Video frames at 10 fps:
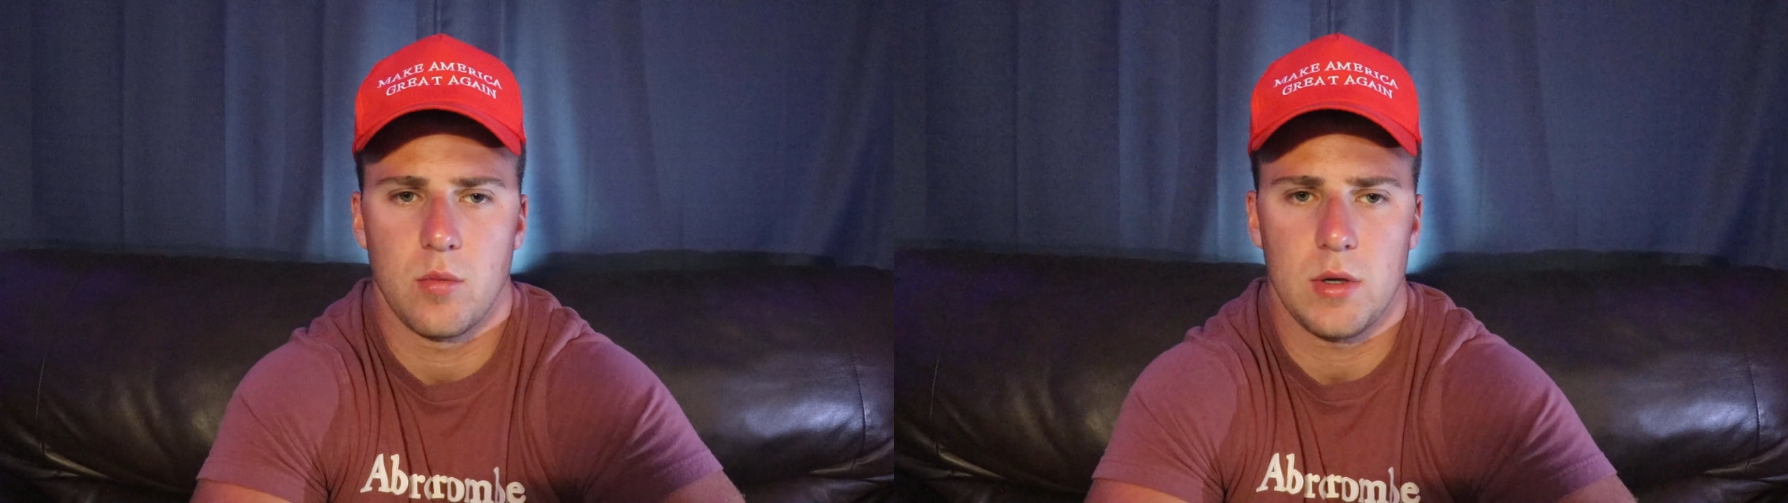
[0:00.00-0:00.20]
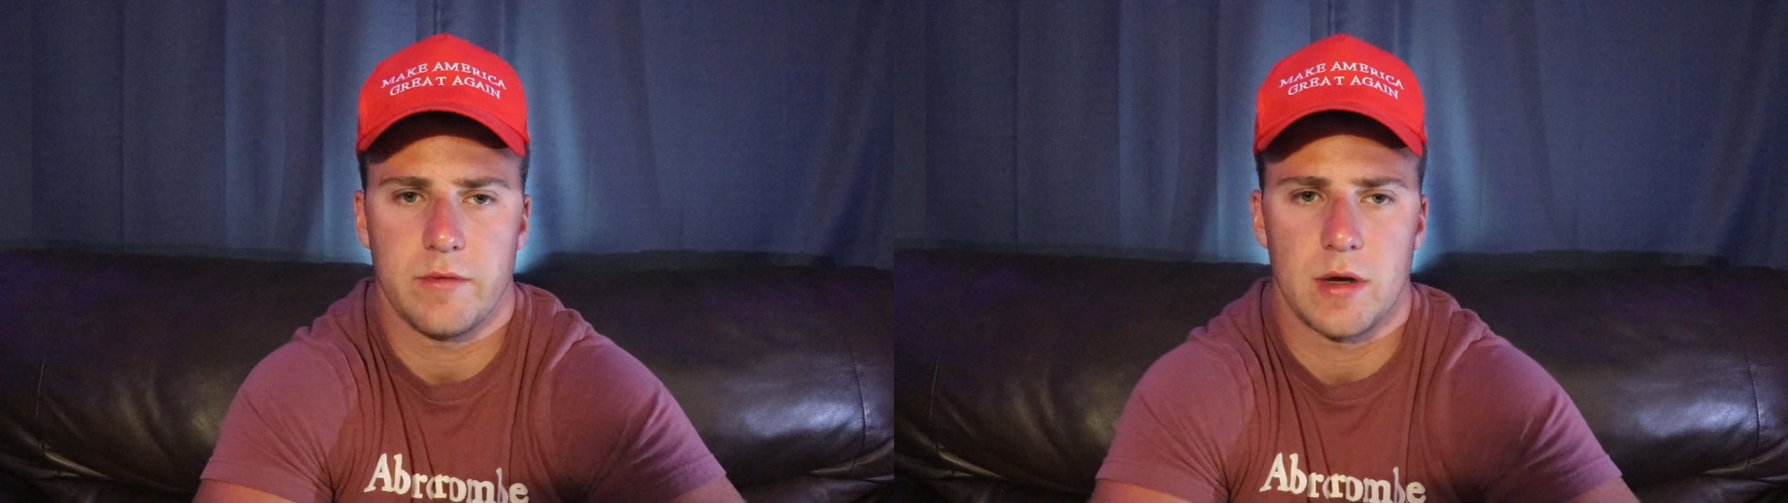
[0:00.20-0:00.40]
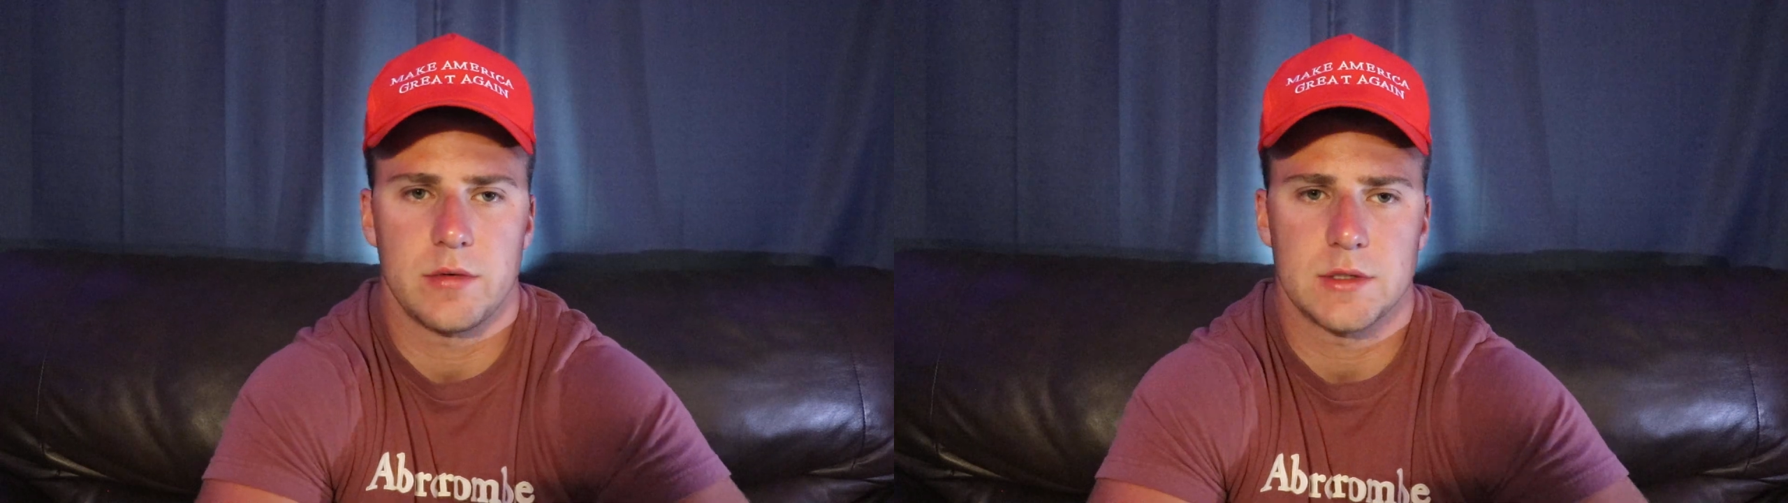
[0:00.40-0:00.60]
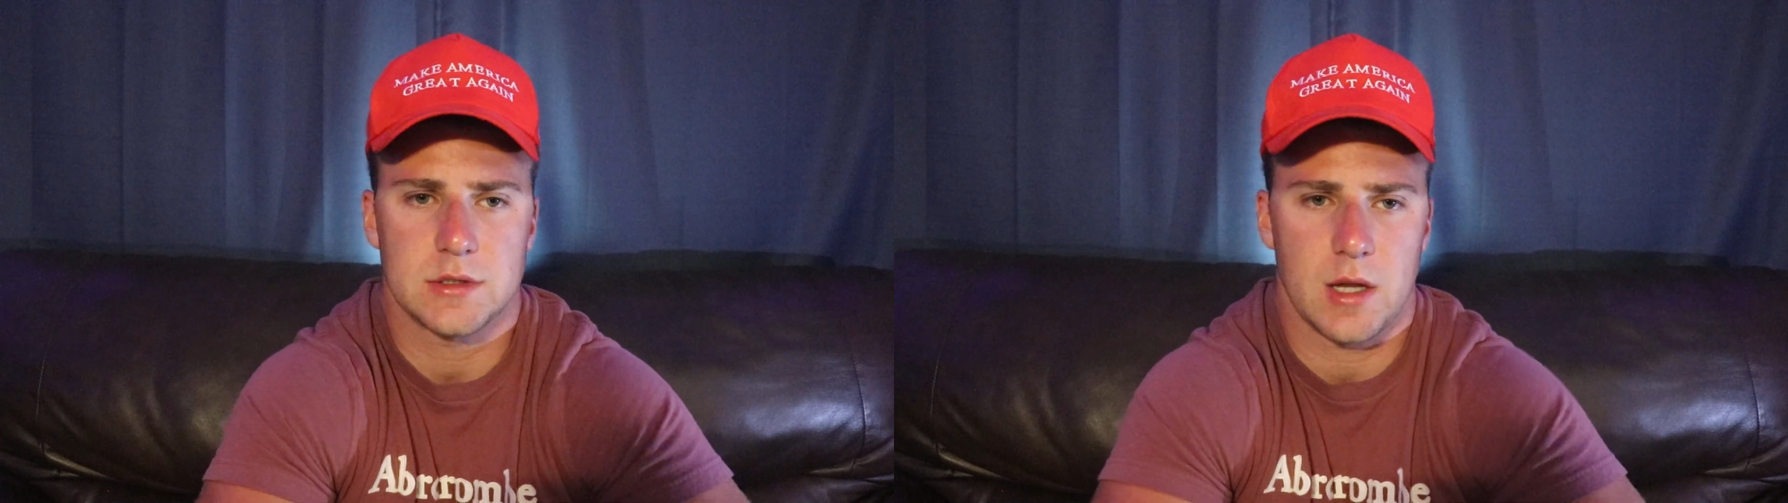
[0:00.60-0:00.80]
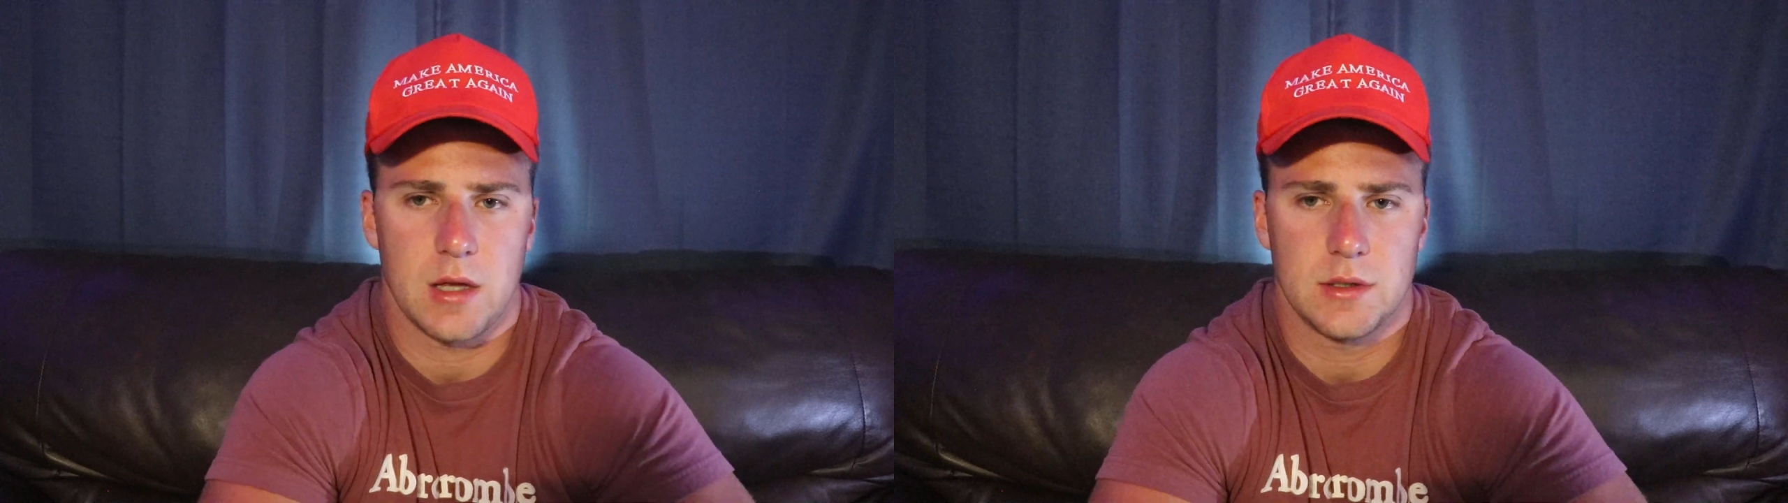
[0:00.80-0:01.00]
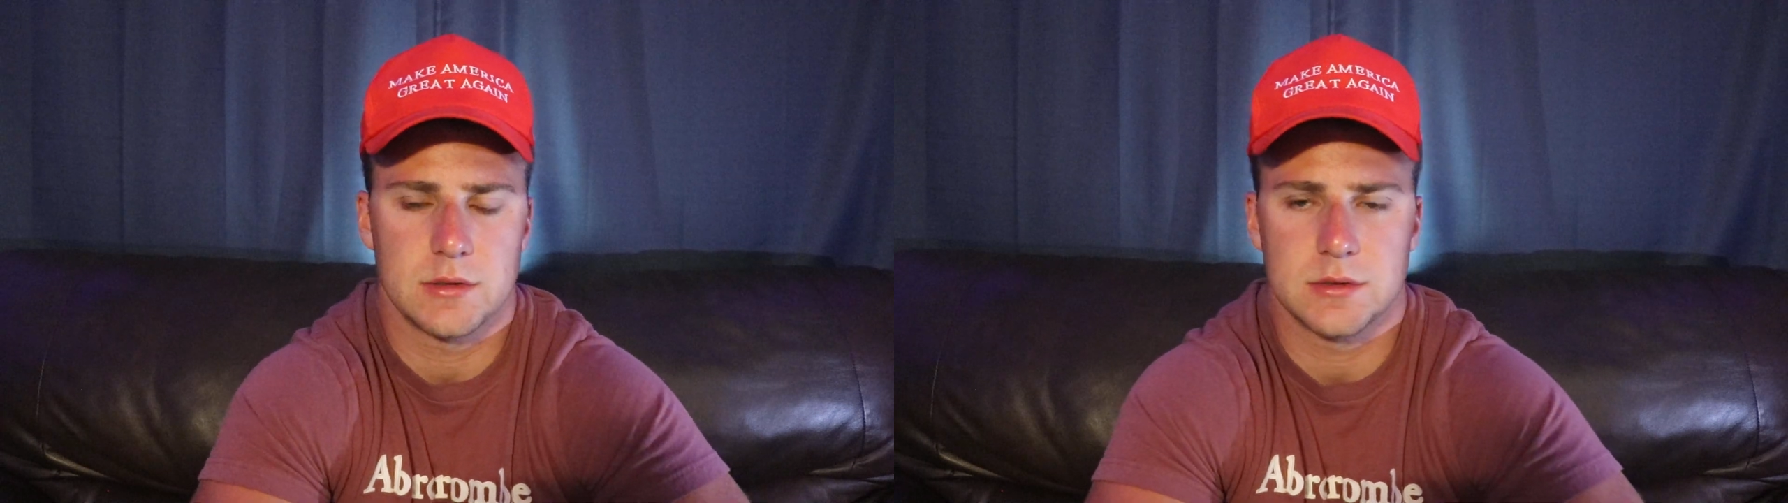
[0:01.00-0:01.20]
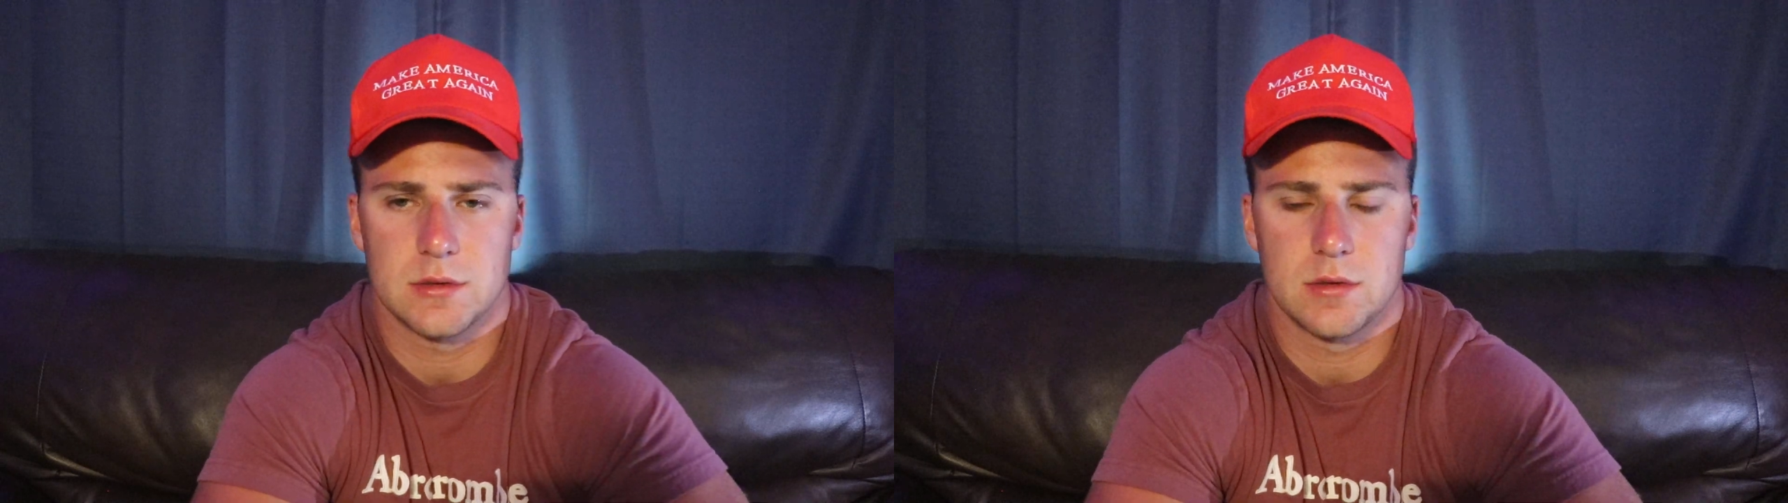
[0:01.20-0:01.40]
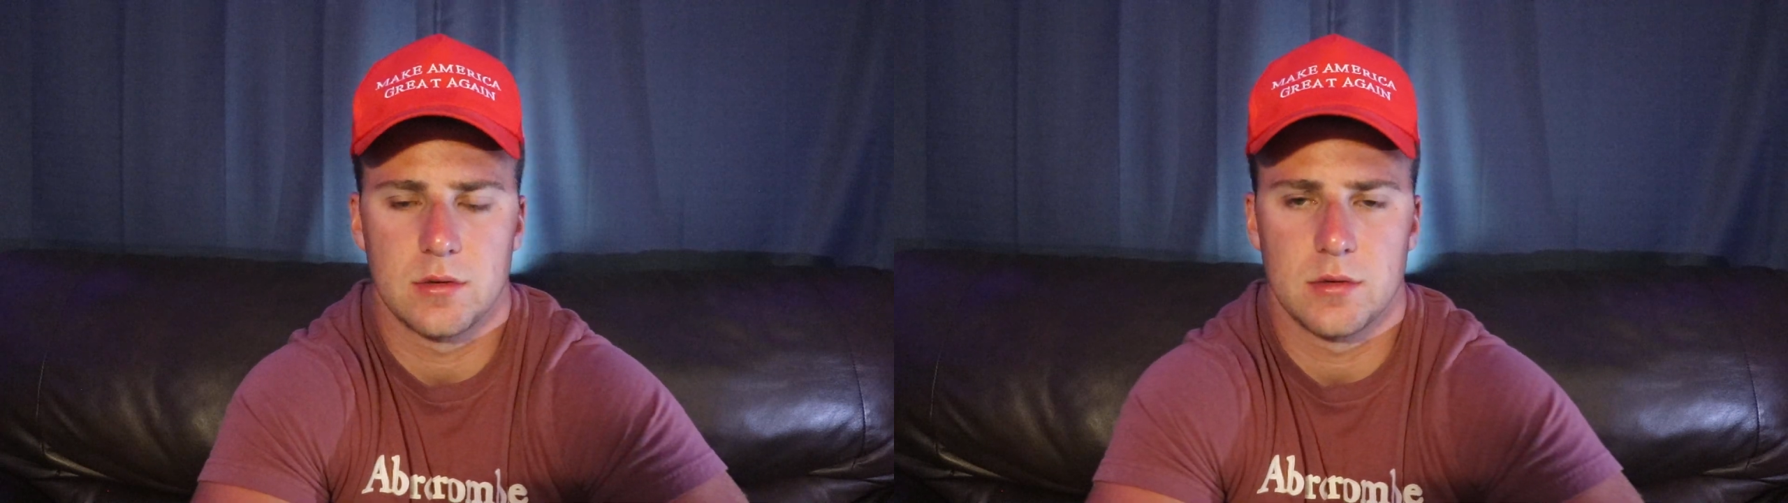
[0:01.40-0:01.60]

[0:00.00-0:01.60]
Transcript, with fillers: weave out the snakes.